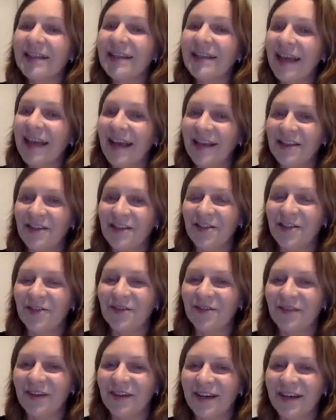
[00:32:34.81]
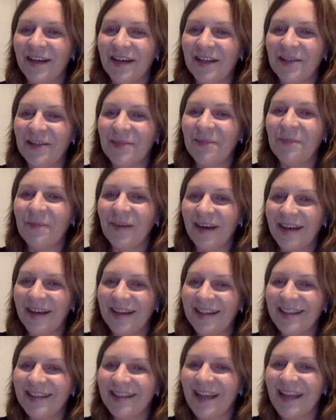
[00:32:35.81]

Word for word: yes you're right but